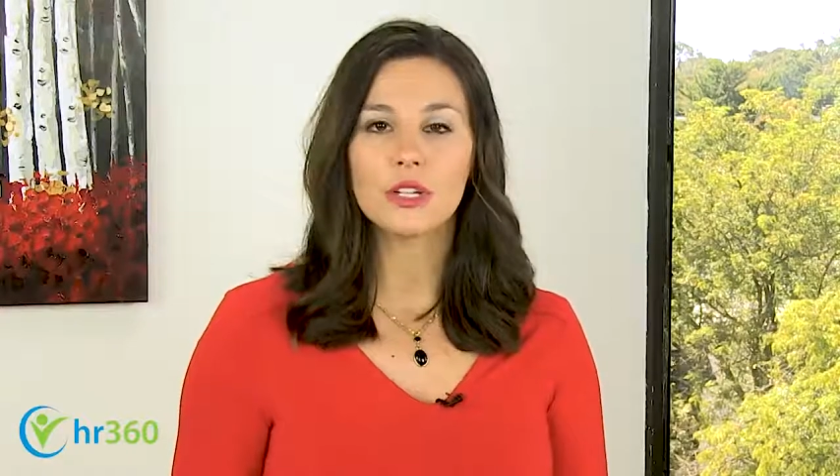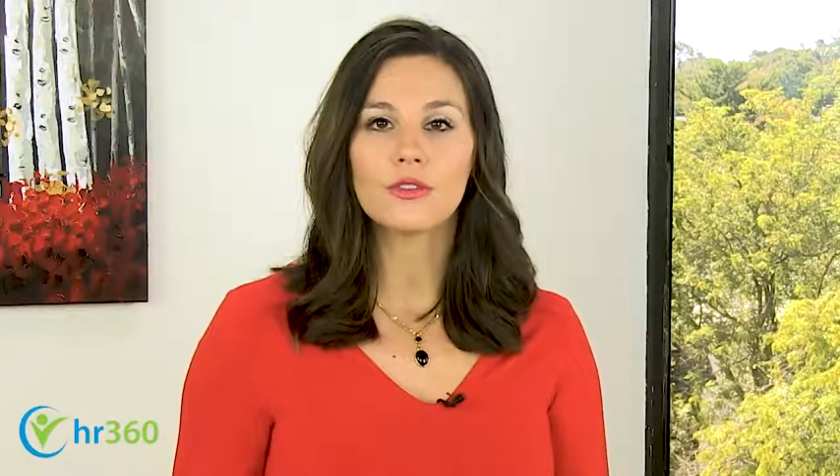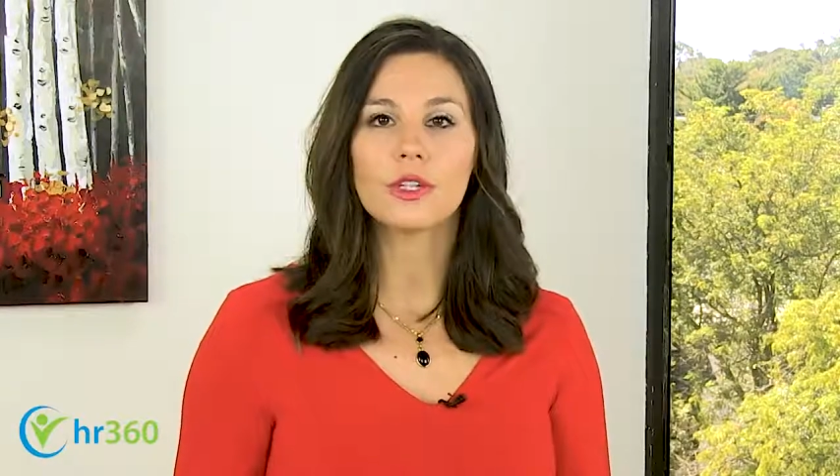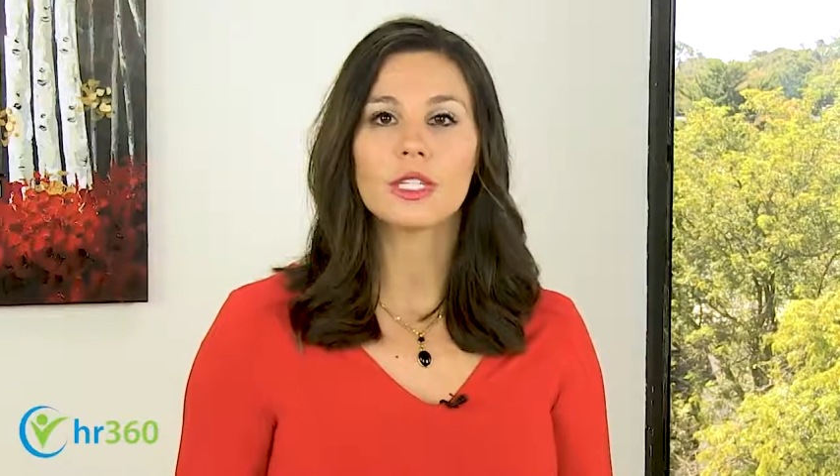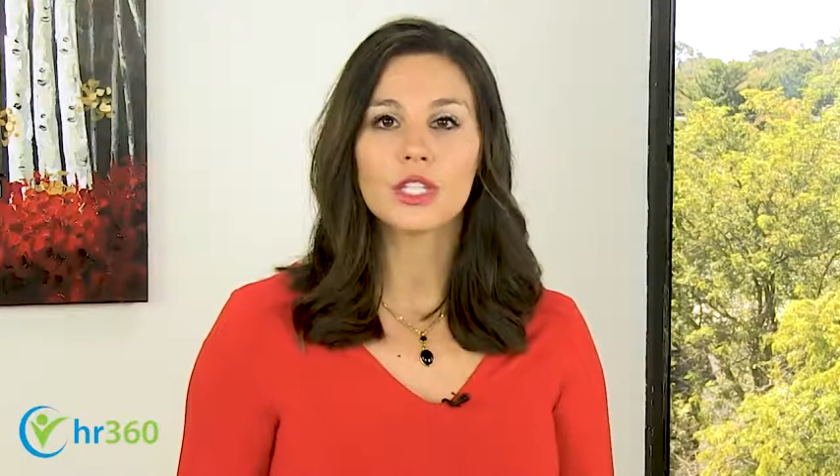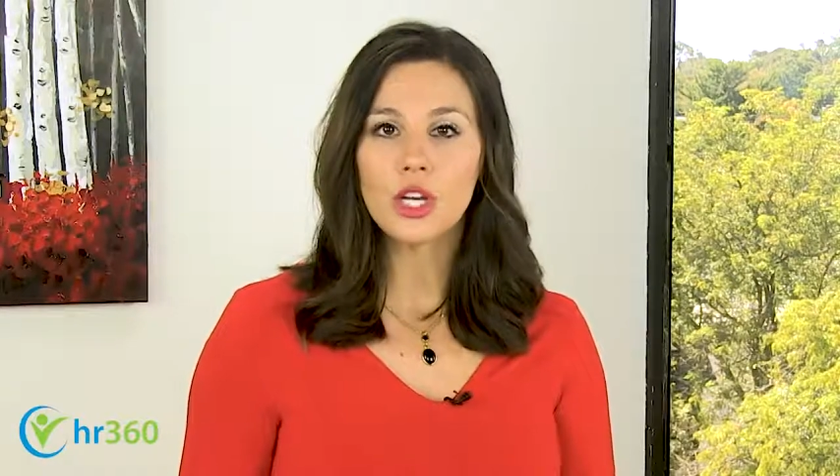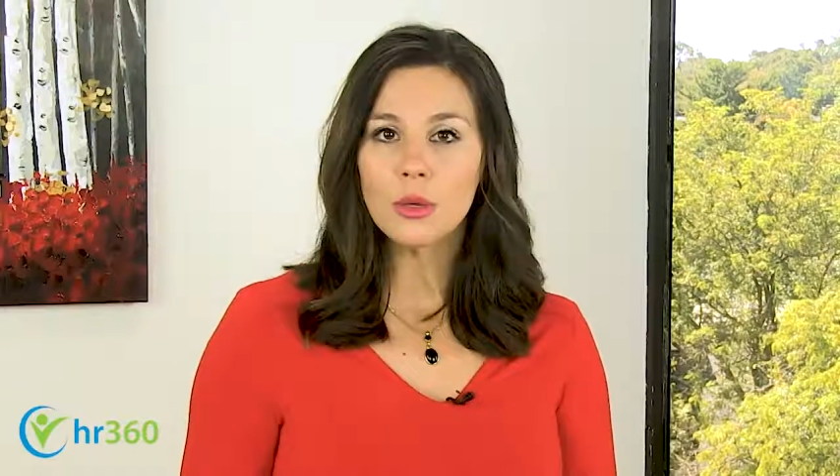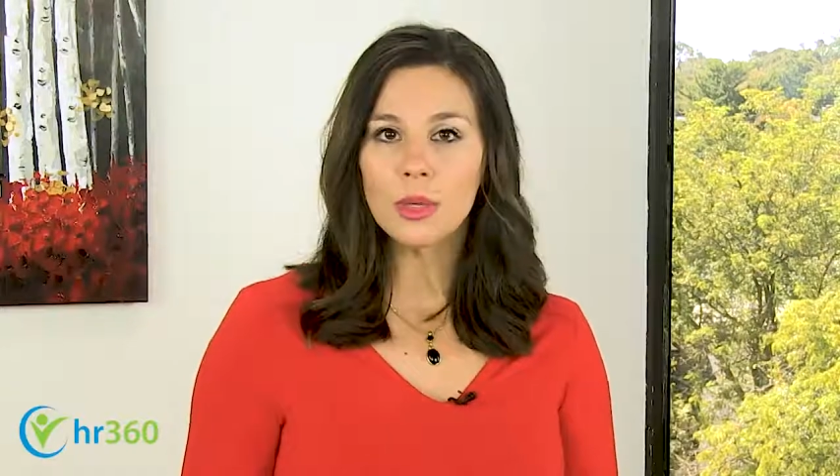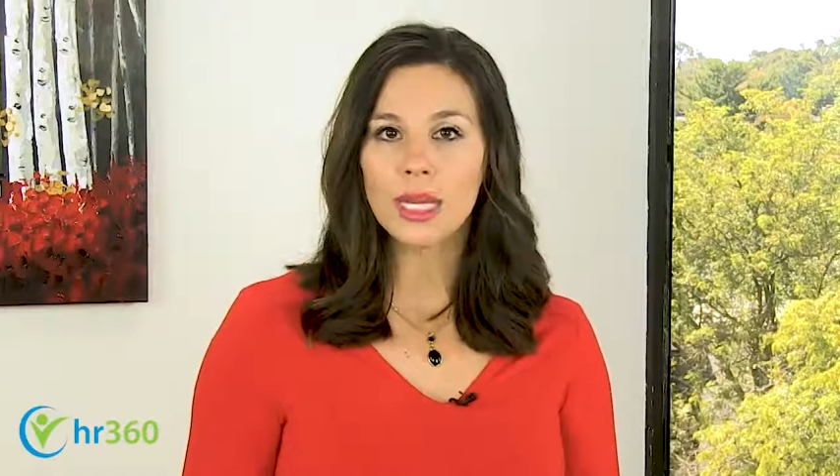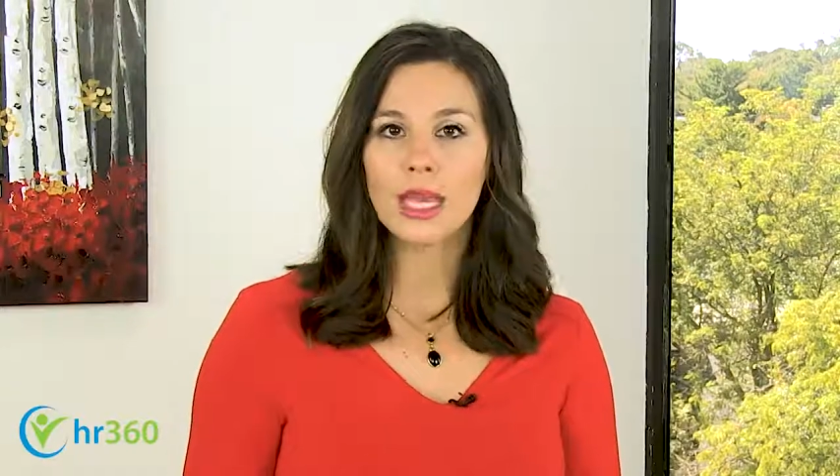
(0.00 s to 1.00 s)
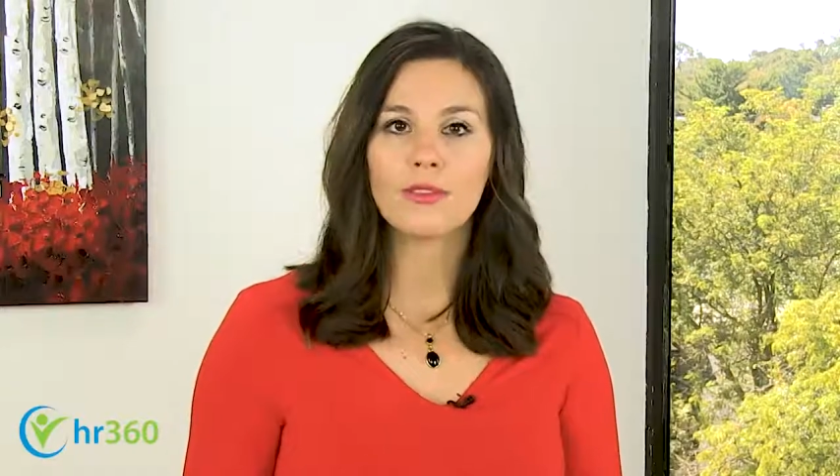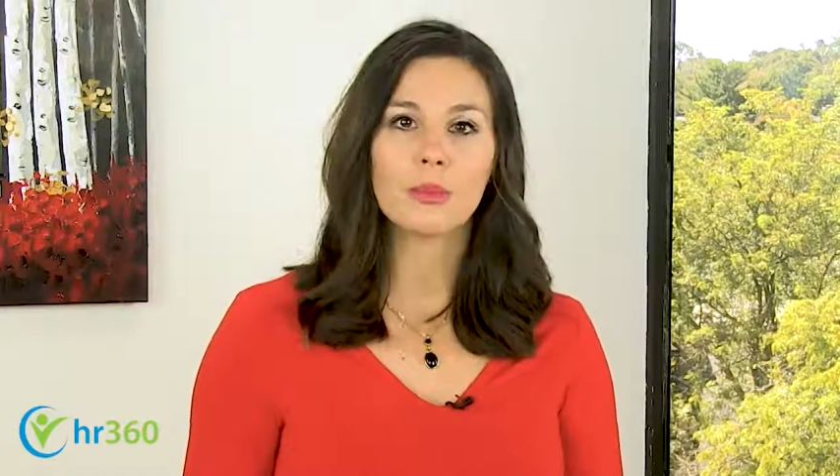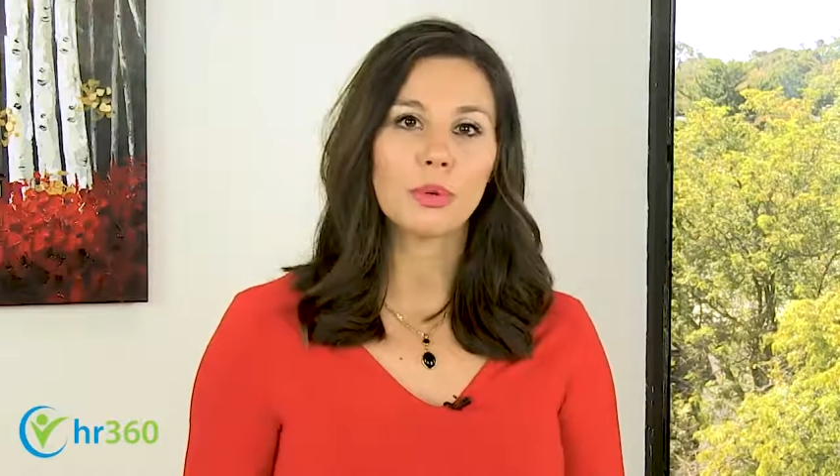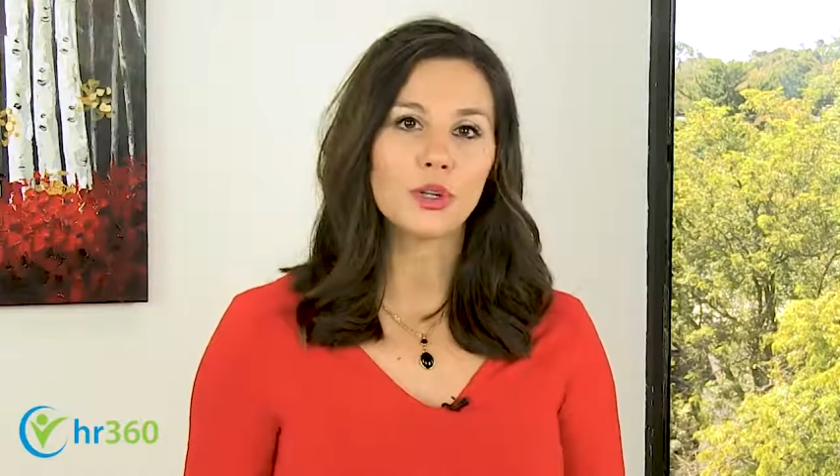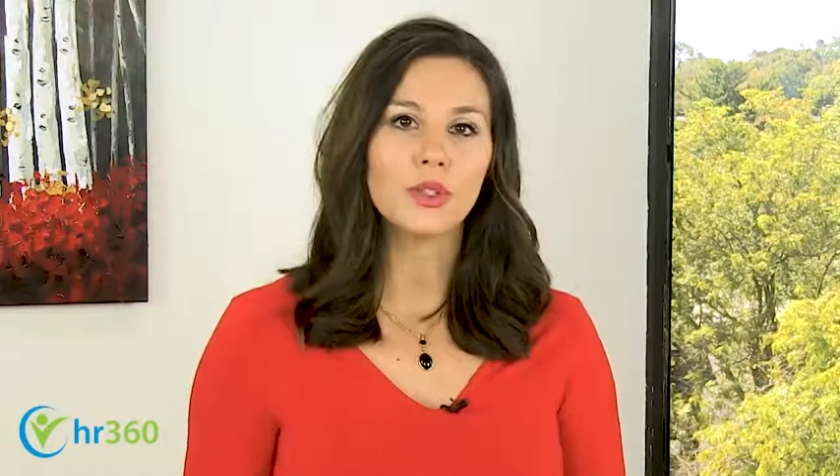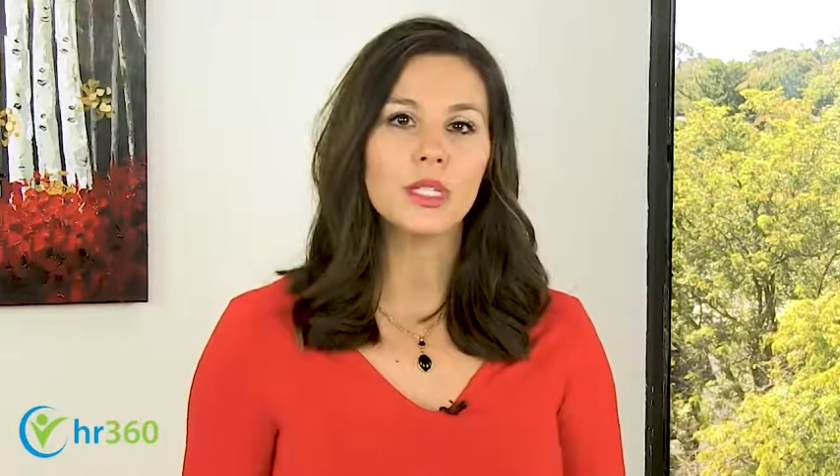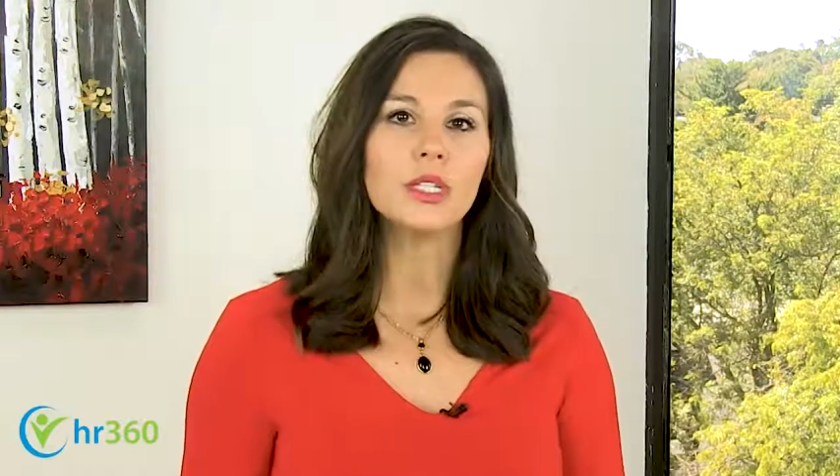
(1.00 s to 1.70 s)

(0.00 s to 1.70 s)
for determining if a person